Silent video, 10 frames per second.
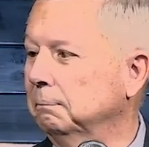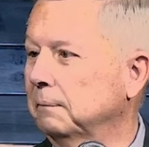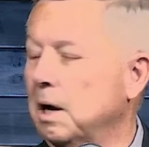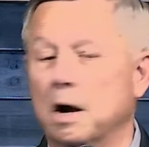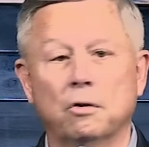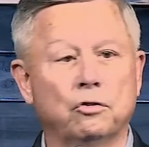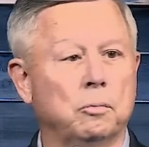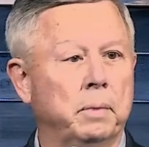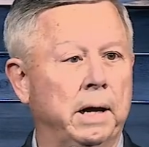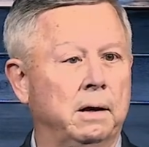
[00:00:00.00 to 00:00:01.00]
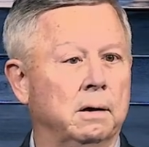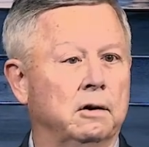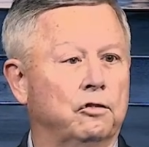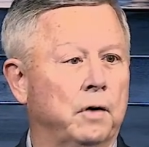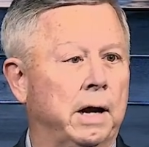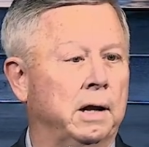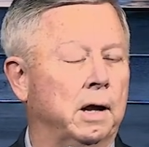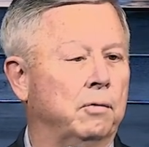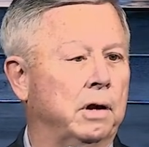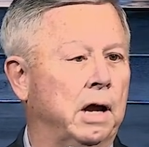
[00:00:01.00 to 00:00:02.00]
Congressman Bacon is
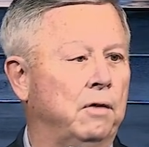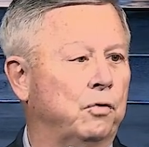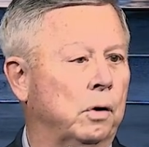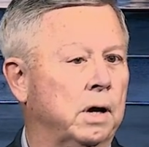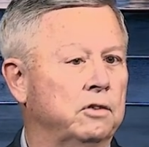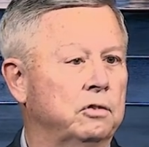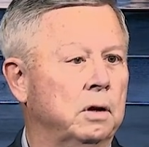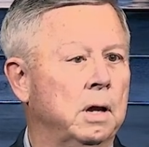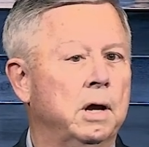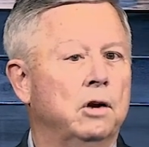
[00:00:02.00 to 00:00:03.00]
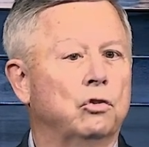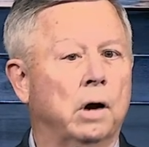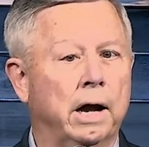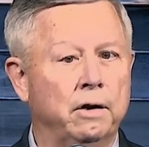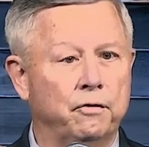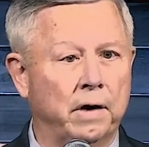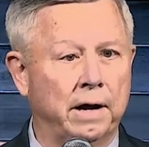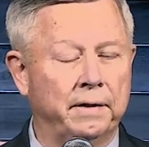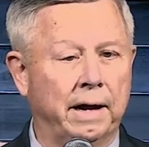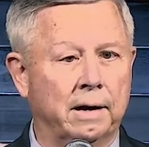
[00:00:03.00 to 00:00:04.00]
fighting every day for us, trying to
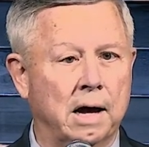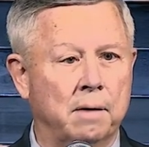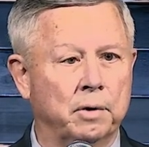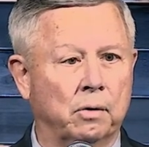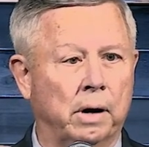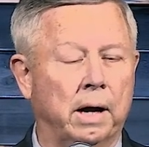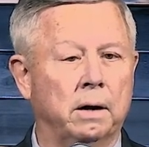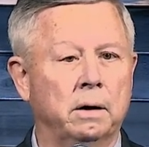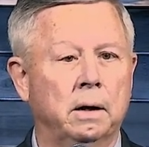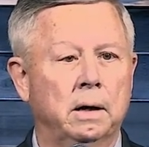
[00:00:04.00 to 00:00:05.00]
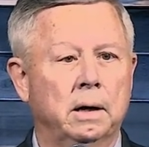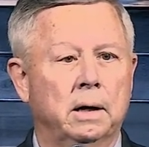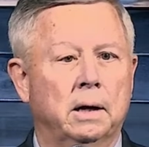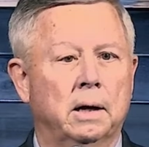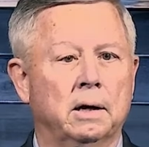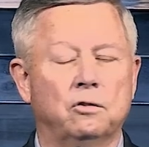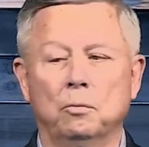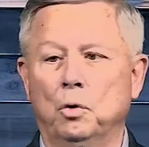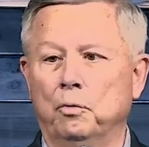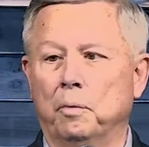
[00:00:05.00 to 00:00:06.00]
find that common ground
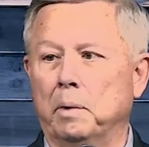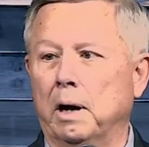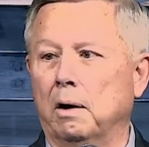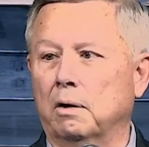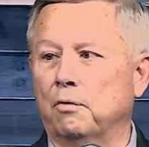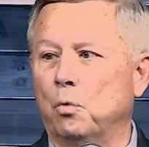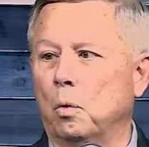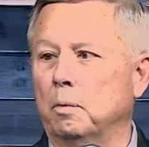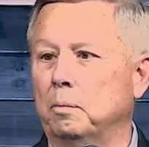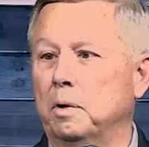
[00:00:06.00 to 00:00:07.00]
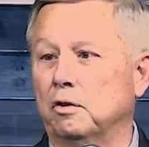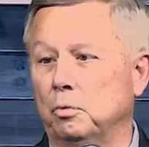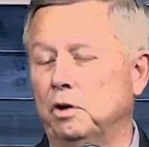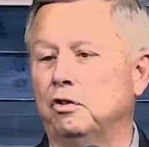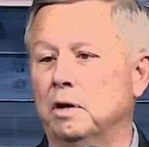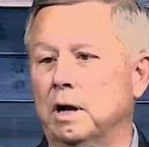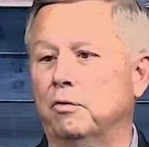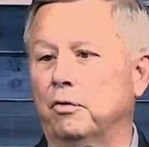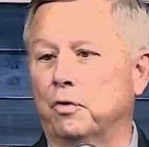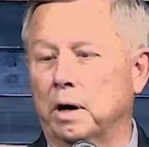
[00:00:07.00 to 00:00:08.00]
to move America forward, because we should
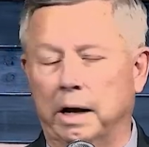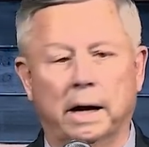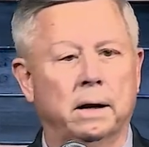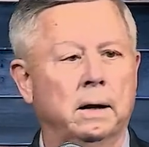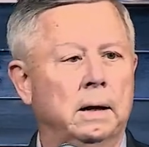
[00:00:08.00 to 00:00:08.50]
never forget